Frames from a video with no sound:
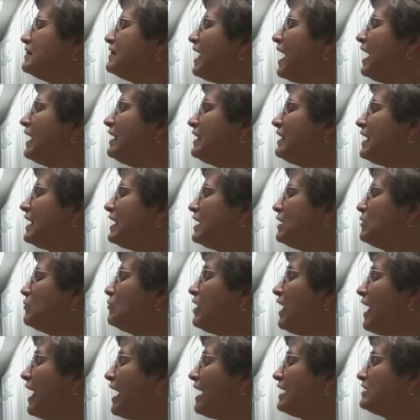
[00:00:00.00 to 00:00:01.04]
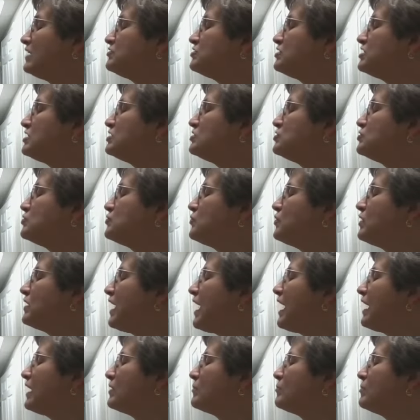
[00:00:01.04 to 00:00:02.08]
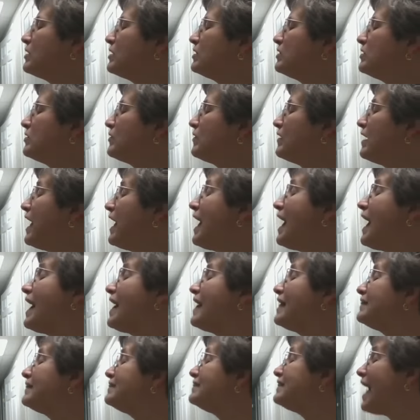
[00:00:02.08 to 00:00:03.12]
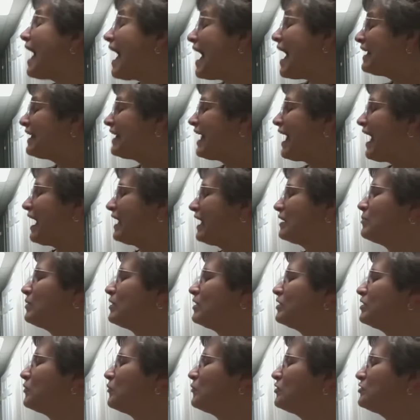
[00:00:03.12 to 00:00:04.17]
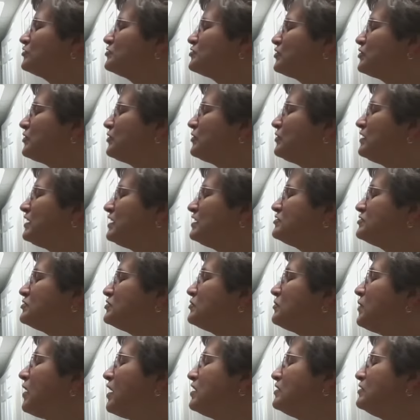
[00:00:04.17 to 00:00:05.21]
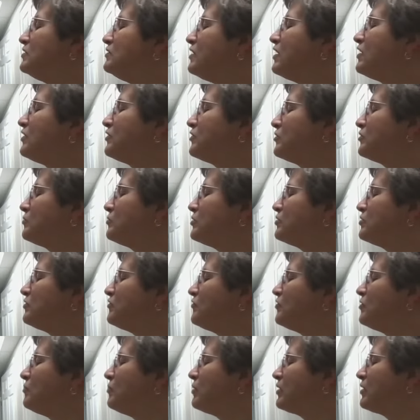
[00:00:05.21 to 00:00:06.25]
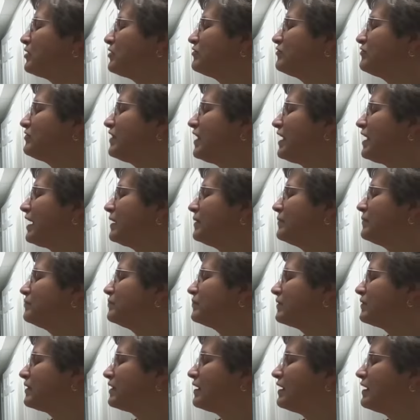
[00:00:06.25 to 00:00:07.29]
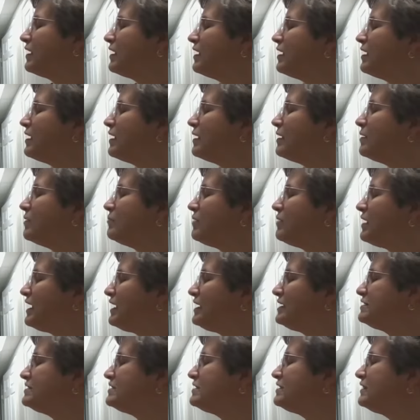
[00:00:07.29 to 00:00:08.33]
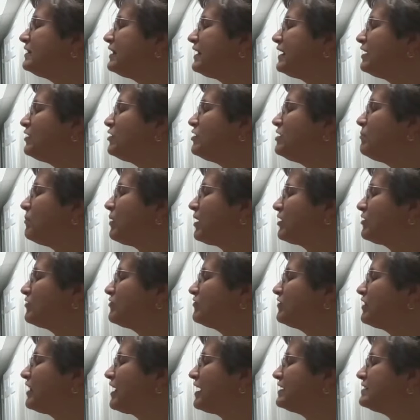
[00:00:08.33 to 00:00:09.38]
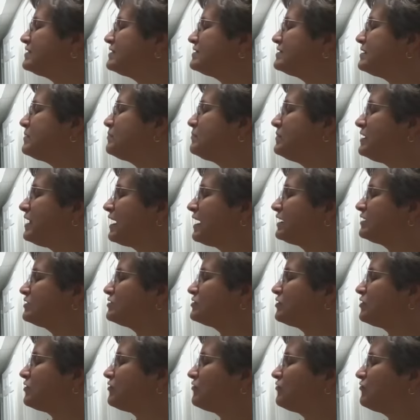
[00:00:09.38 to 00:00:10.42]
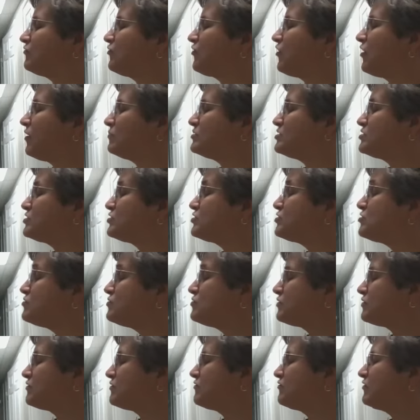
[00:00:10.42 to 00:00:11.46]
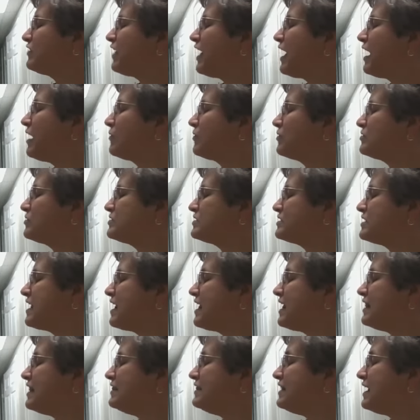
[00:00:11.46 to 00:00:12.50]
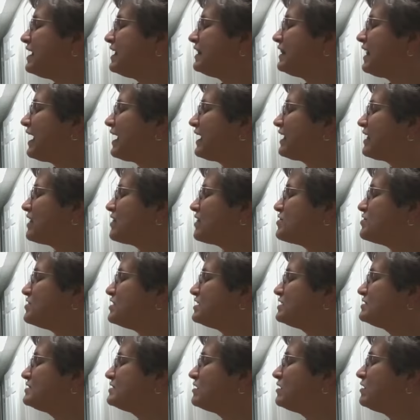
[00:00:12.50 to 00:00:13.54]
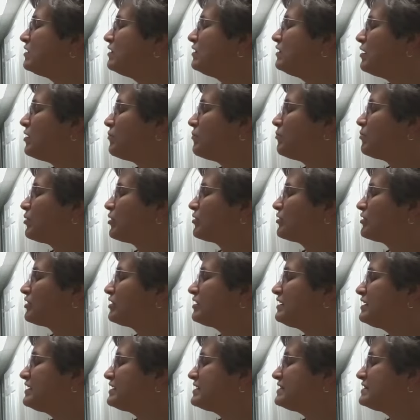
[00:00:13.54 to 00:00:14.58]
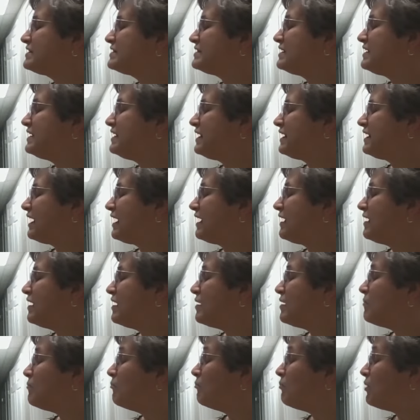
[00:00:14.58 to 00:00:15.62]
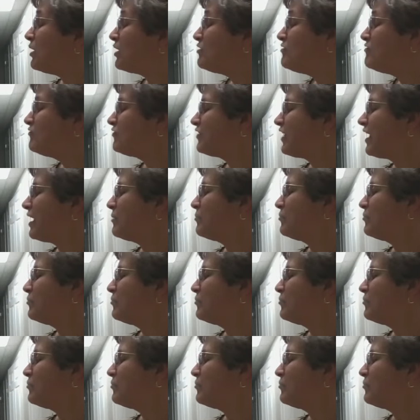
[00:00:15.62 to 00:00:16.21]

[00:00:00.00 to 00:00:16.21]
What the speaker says: That egg will hatch into a caterpillar, and that caterpillar will turn into another beautiful butterfly. Painted lady butterflies sip nectar from certain flowers. They like thistle, burdock, zinnia, butterfly